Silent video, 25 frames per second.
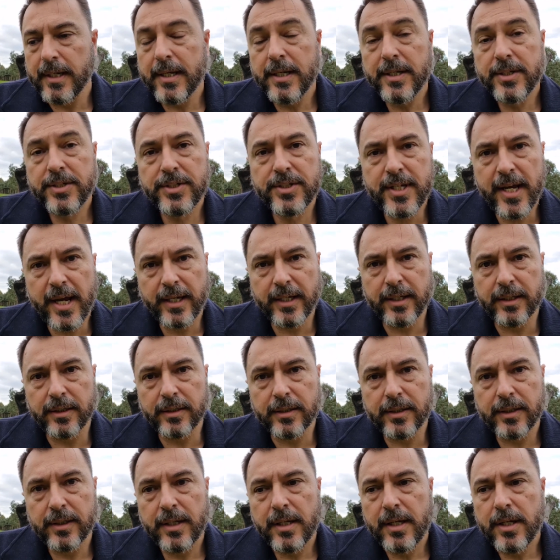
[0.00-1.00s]

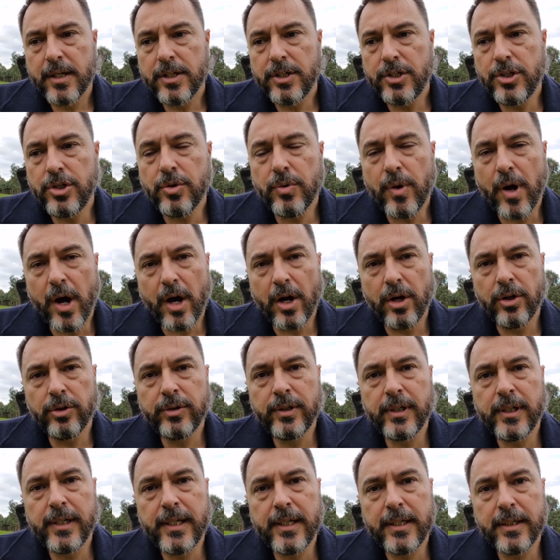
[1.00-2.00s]
Second, you
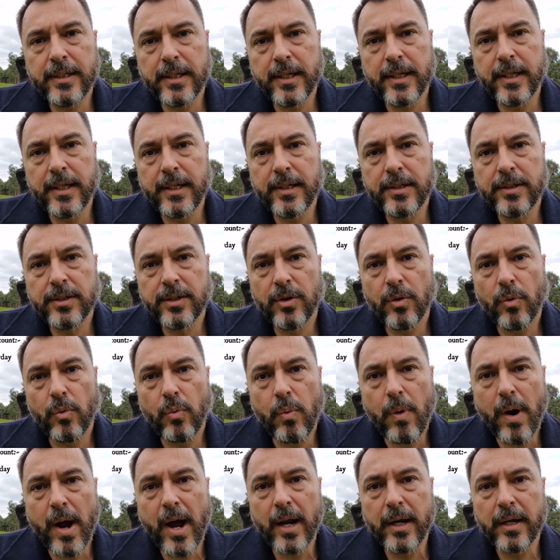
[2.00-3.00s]
only need
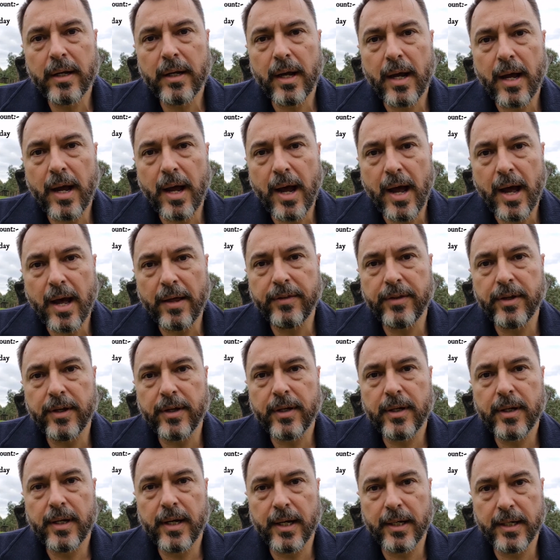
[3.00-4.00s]
one
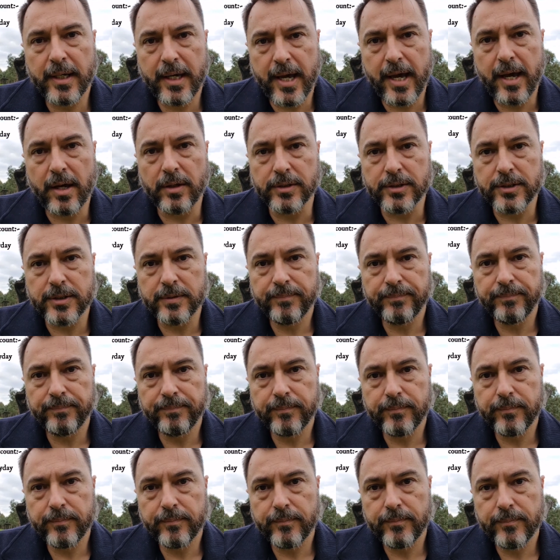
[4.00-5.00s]
other account.
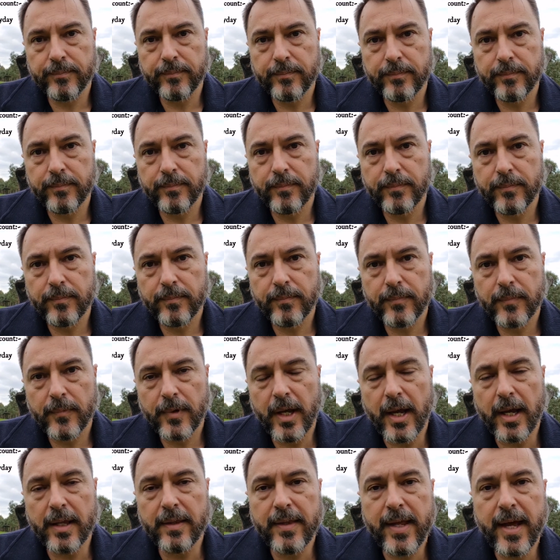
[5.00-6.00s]

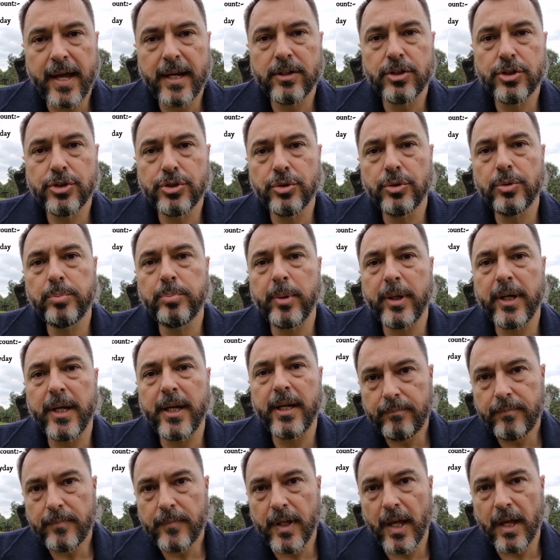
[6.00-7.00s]
And that should
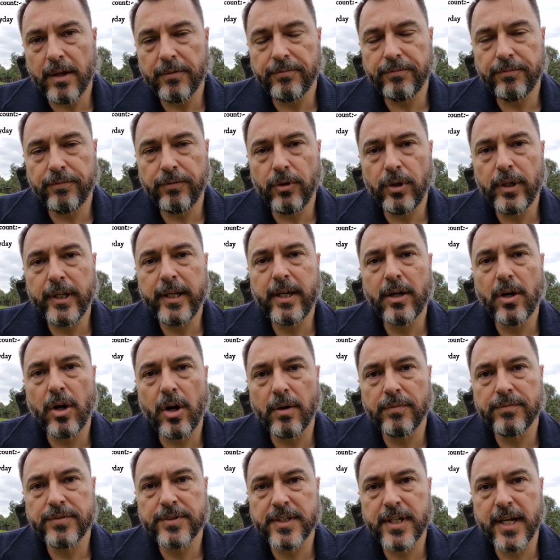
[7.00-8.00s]
be a fully
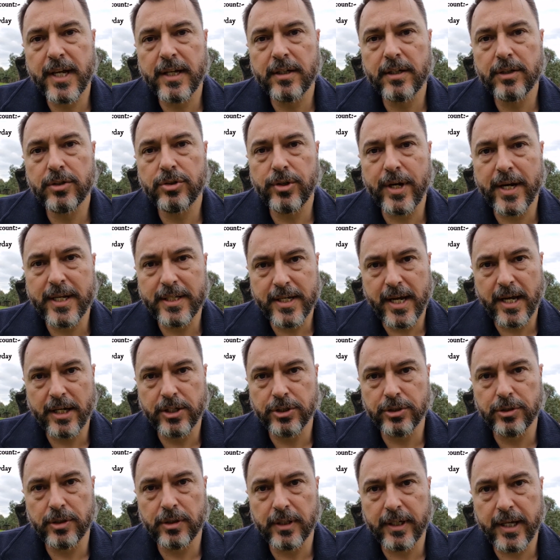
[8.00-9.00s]
offset
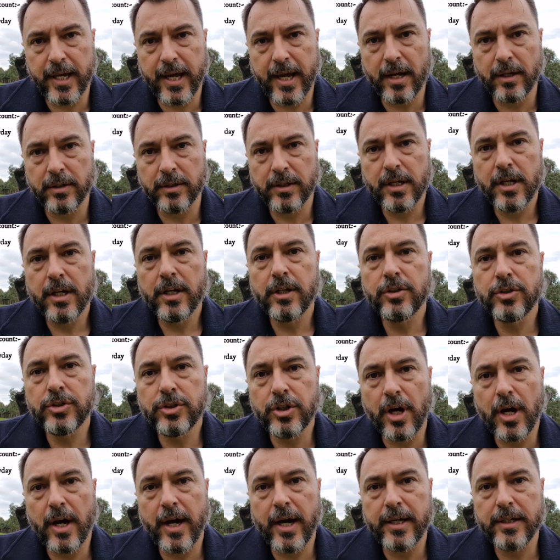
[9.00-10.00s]
transactional account
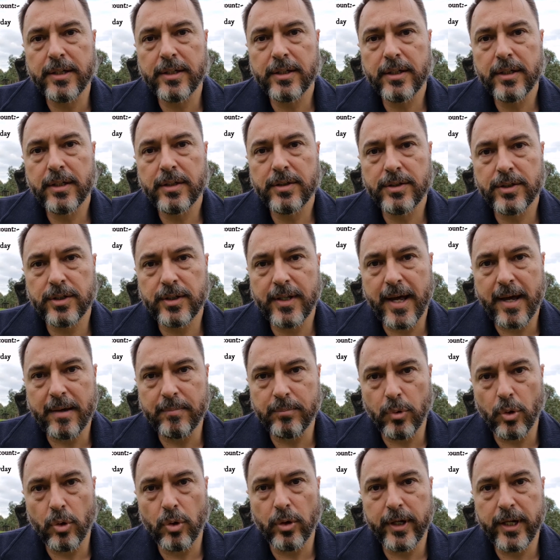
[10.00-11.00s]
tied to that
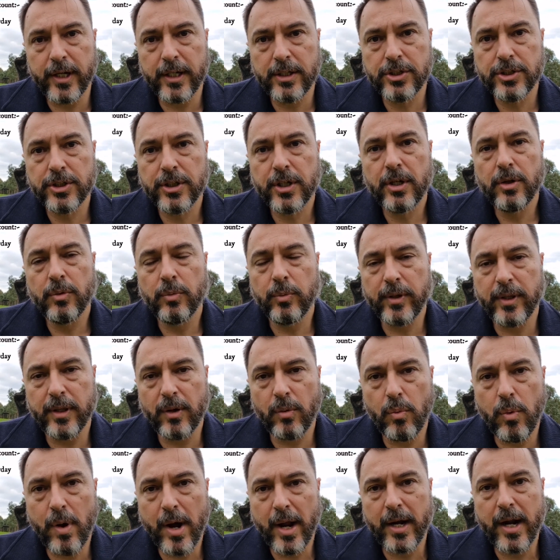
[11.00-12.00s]
mortgage with a
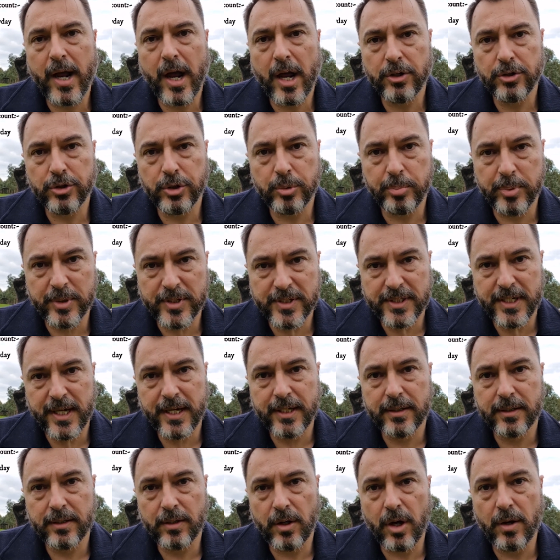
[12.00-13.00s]

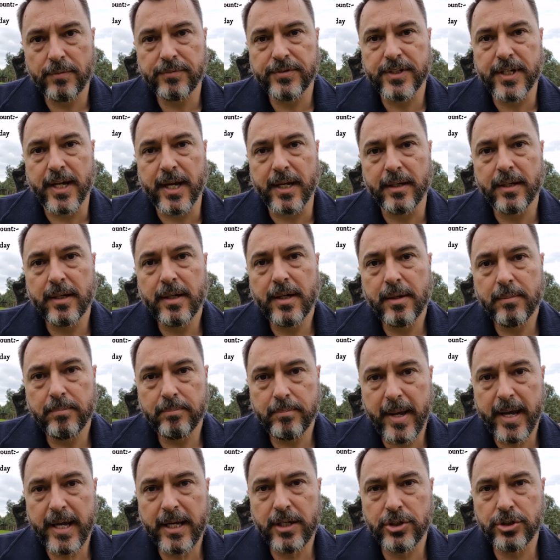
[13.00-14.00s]
100% offset.
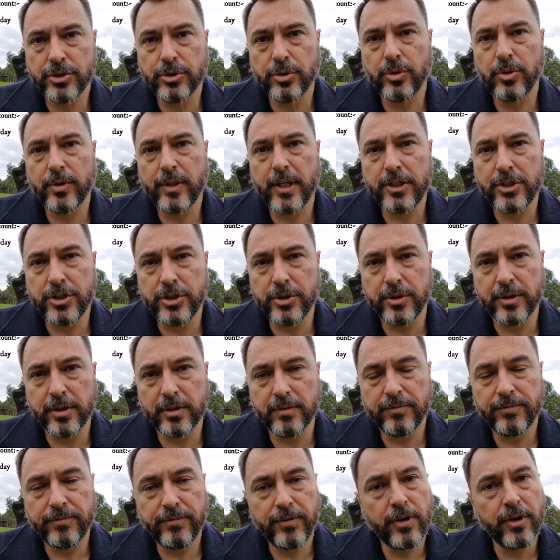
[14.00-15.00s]
Make sure that you
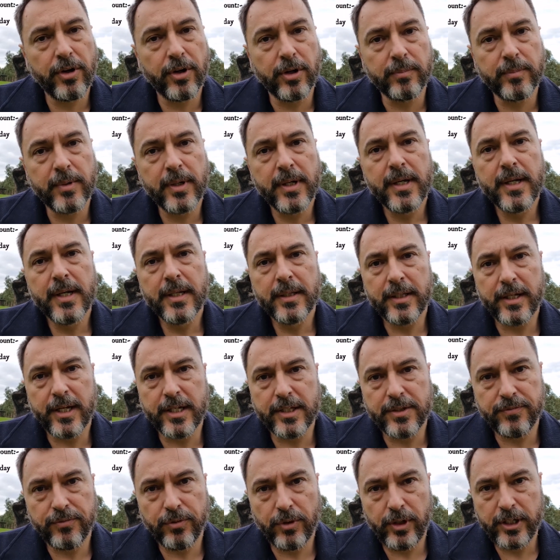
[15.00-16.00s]
confirm that
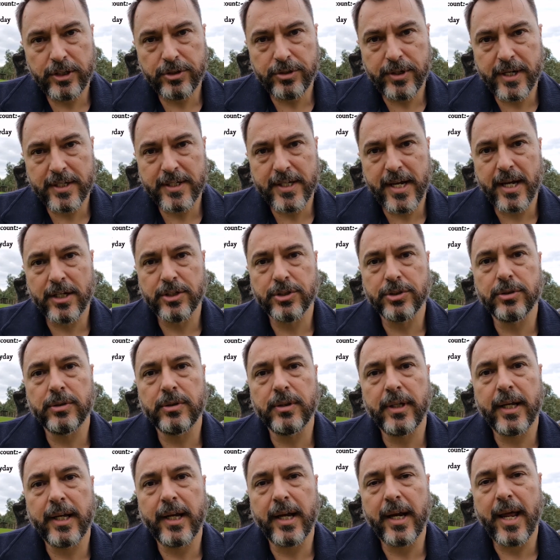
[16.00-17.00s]
it's fully
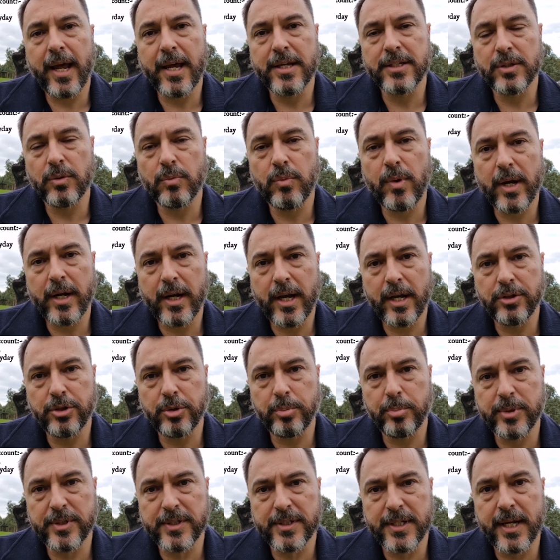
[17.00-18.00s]
transactional and it has a
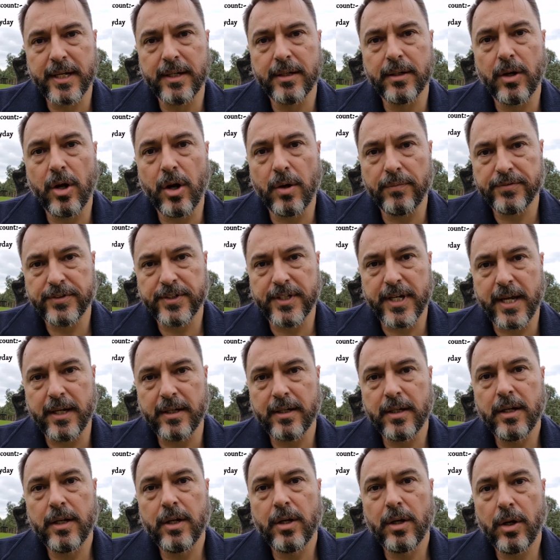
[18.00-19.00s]
100% offset
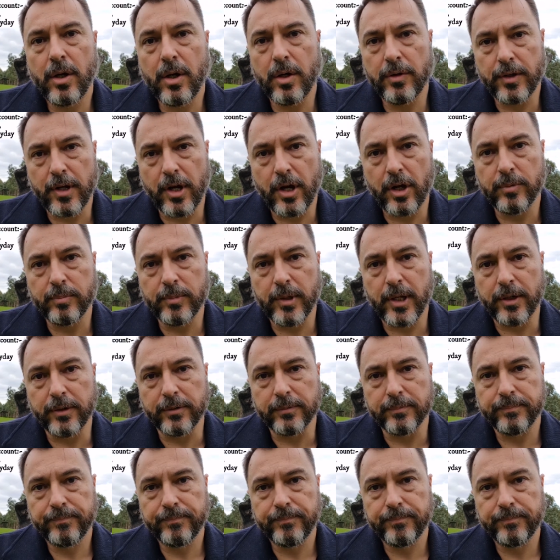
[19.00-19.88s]
on the home loan.